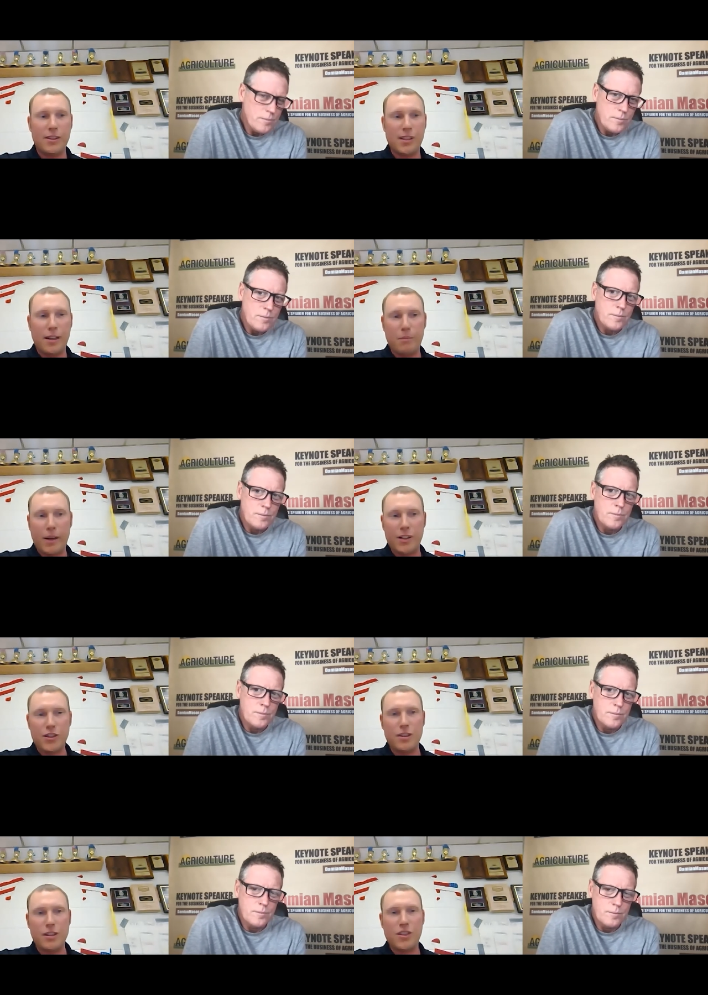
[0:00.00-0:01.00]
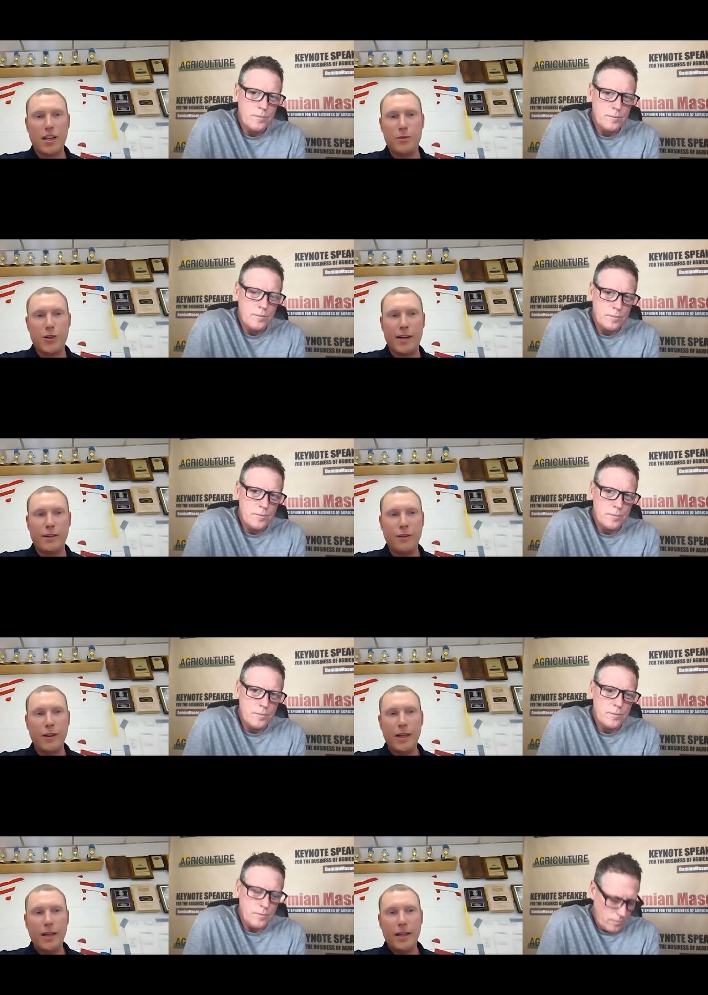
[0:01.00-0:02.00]
Speaker 1: the same passion, the same drive.
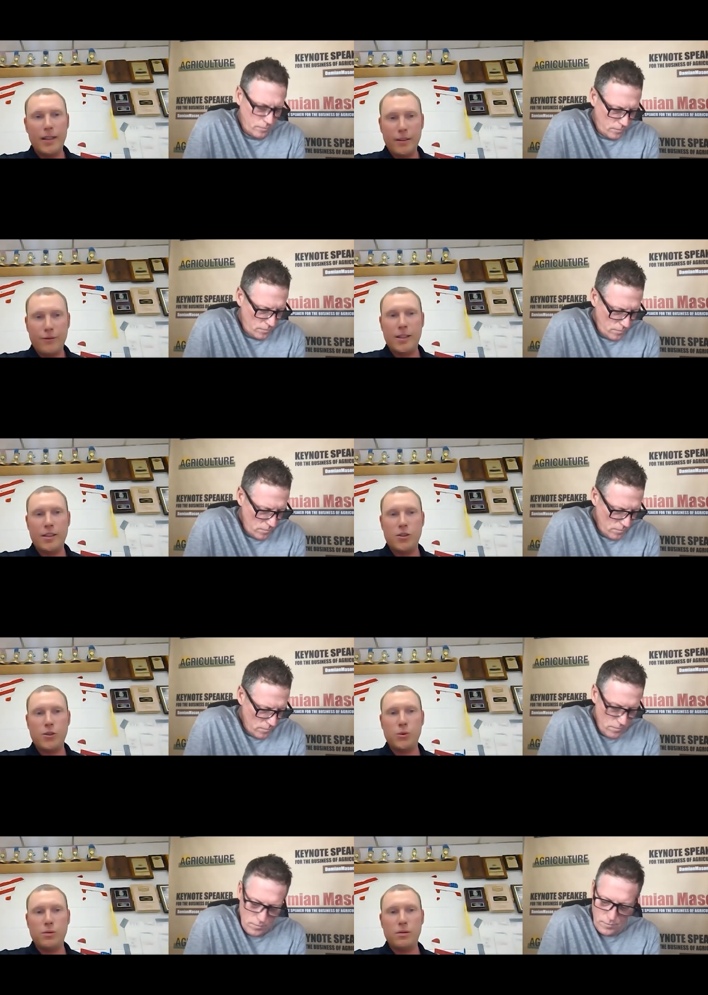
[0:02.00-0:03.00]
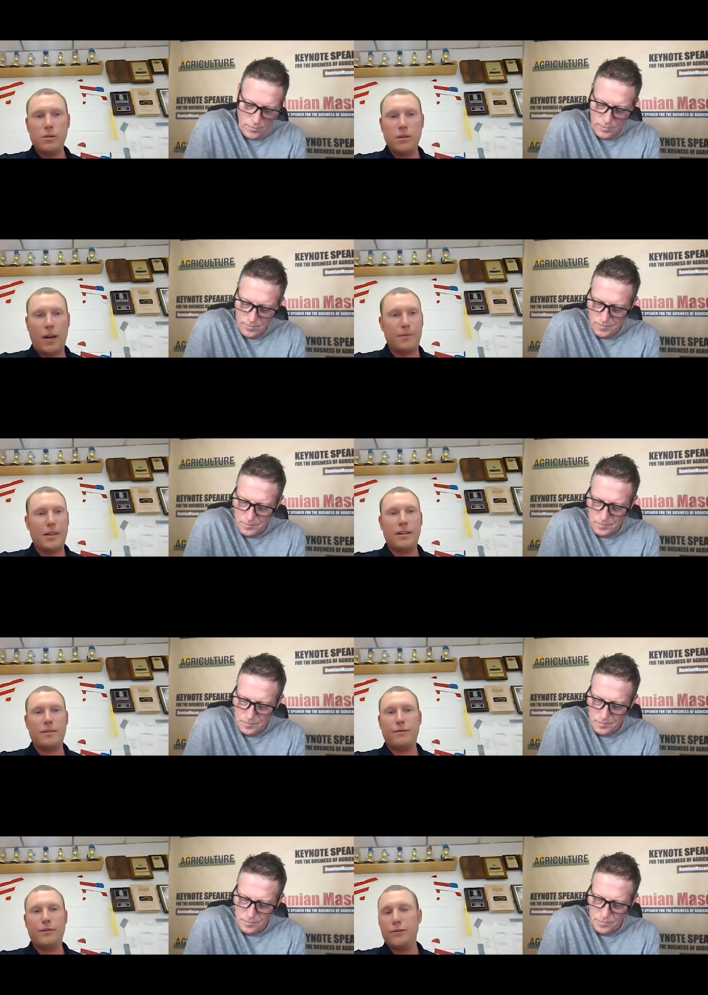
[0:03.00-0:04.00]
And if they do, I'm not
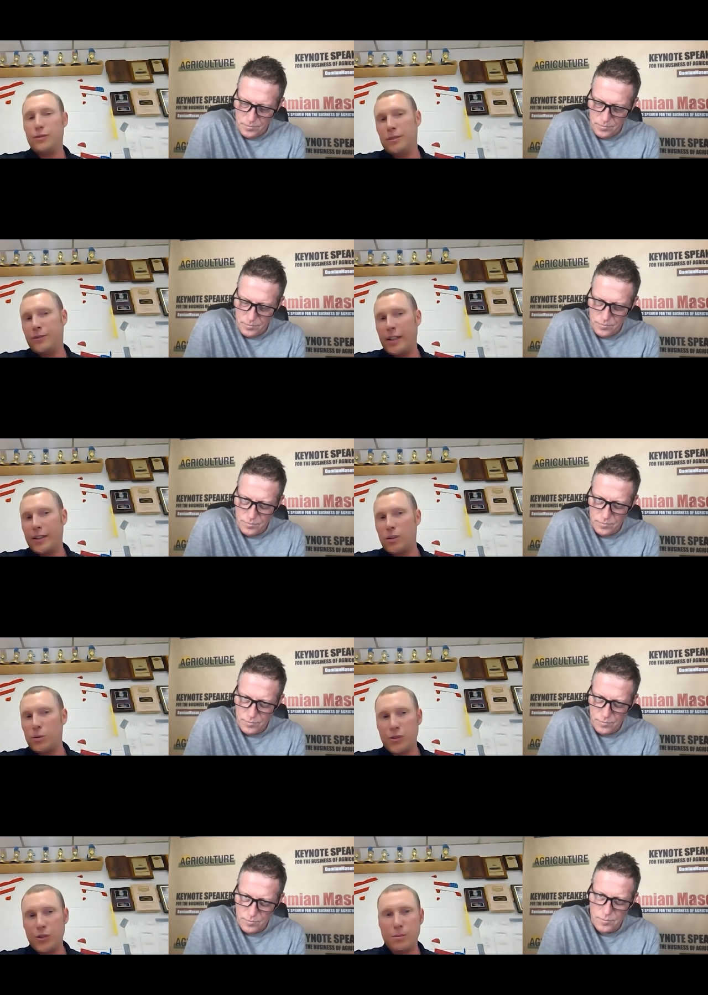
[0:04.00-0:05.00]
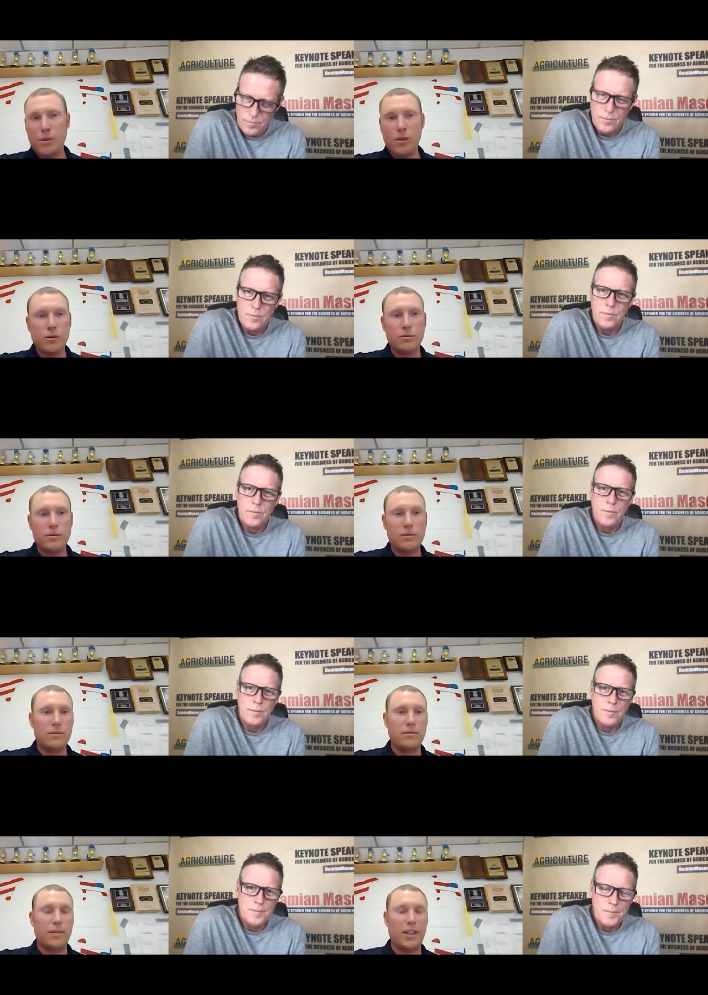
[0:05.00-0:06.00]
fearful of agriculture tomorrow
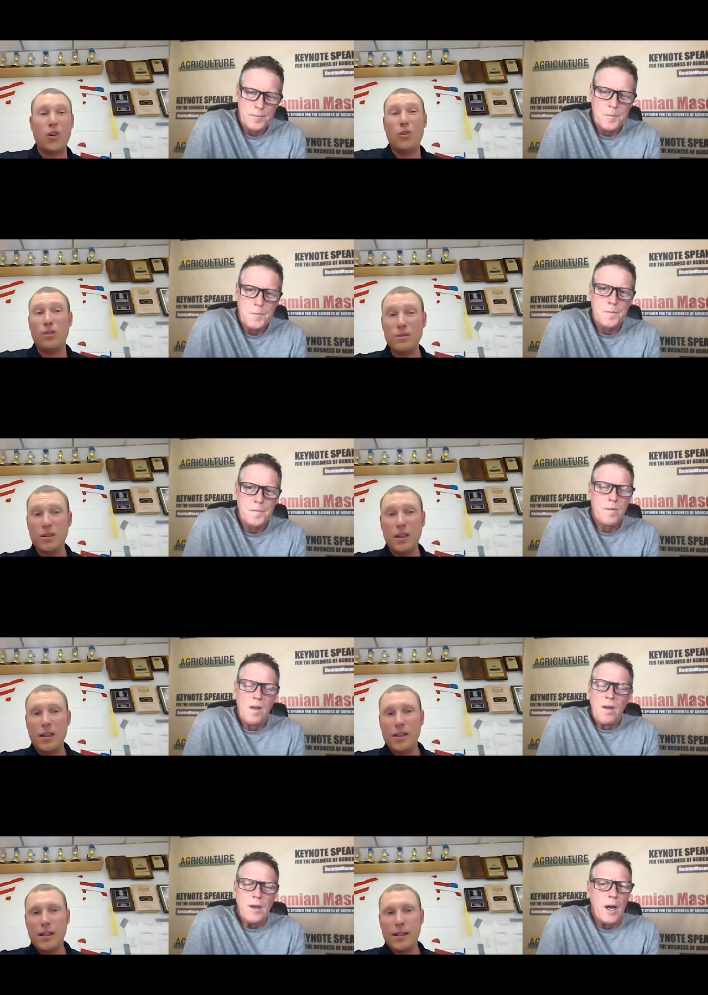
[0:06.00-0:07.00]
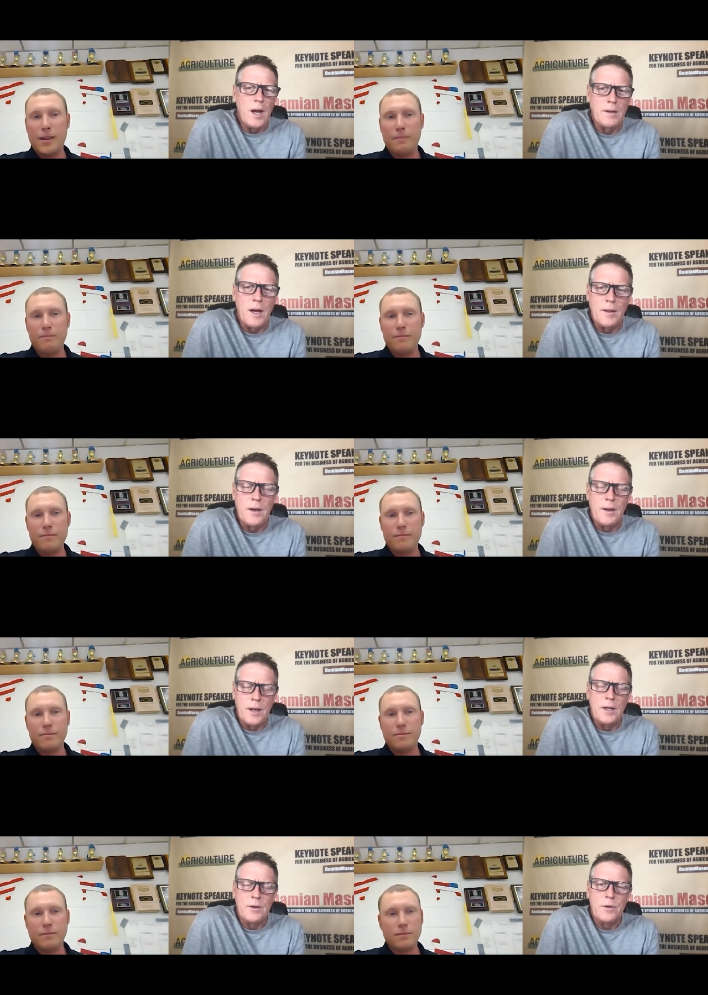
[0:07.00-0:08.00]
Speaker 2: at all. Yeah, um, I, I,
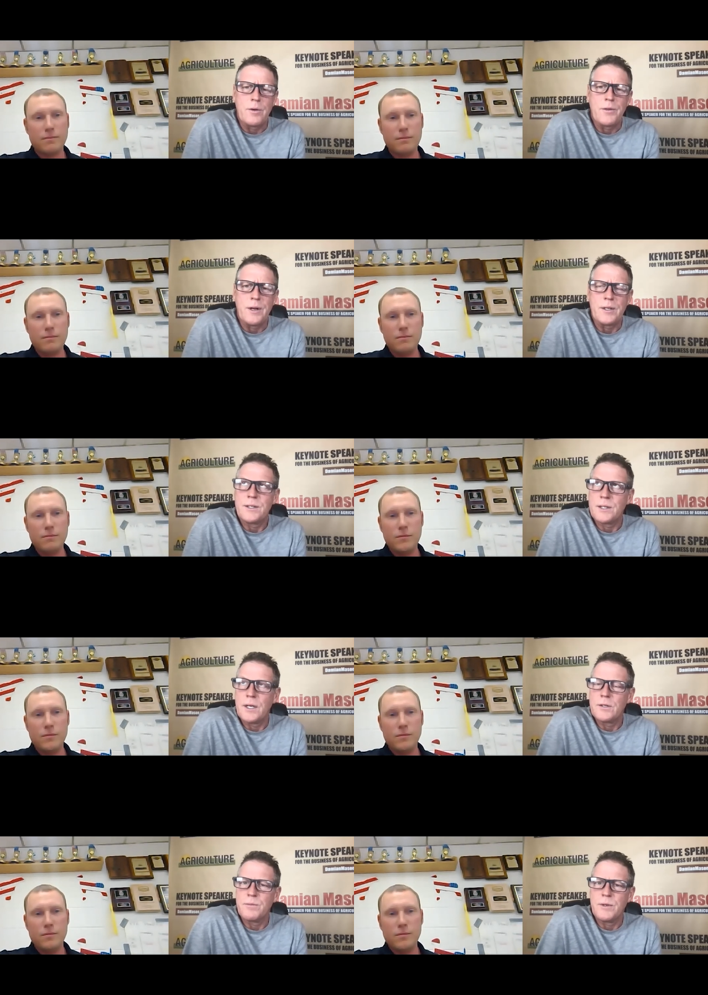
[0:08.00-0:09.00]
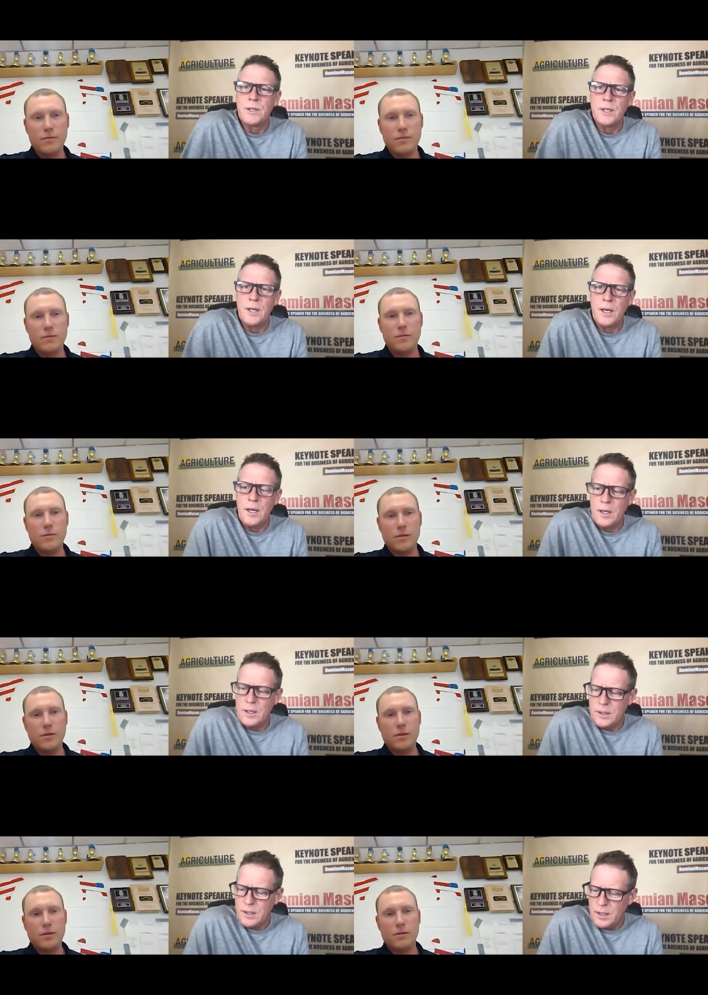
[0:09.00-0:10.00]
I, agree with that assessment,
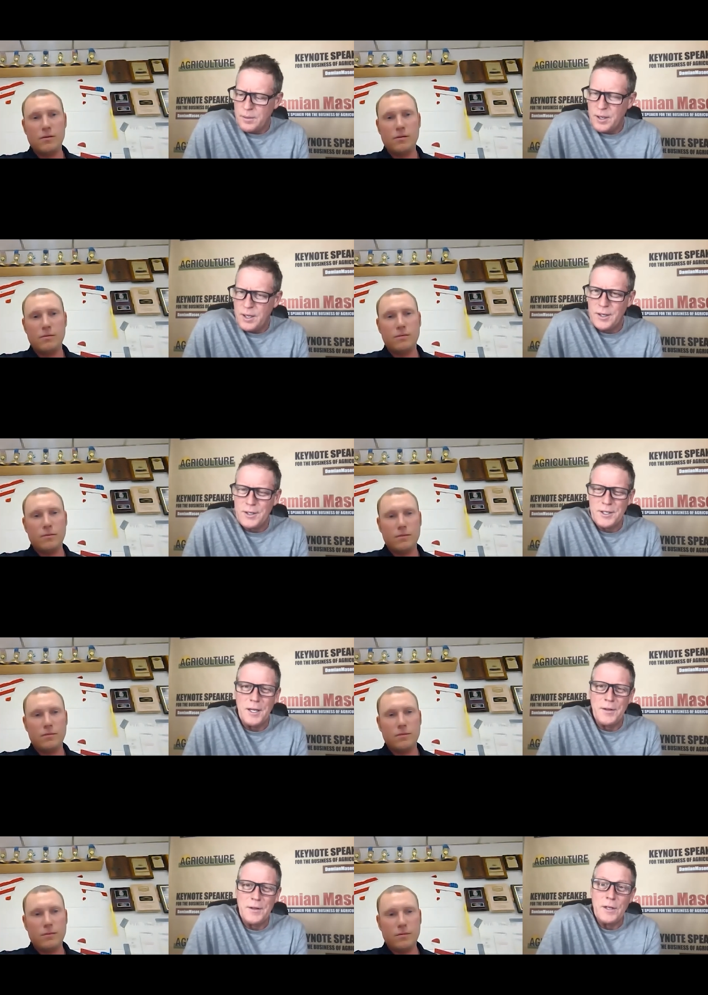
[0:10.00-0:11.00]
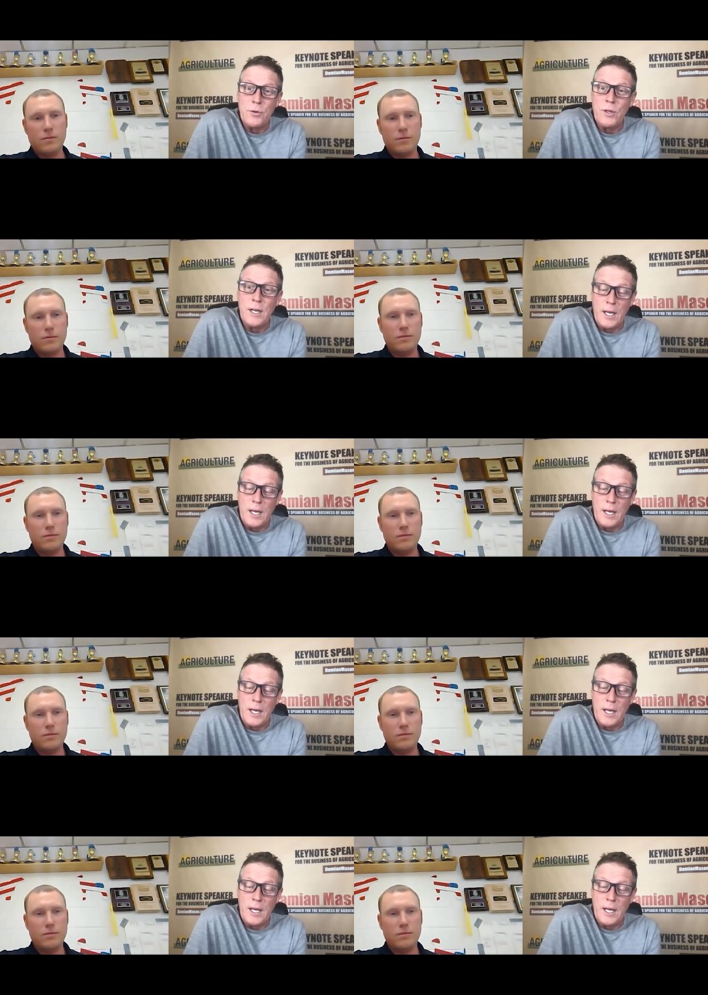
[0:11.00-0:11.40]
and um, I, like I said, I think they do need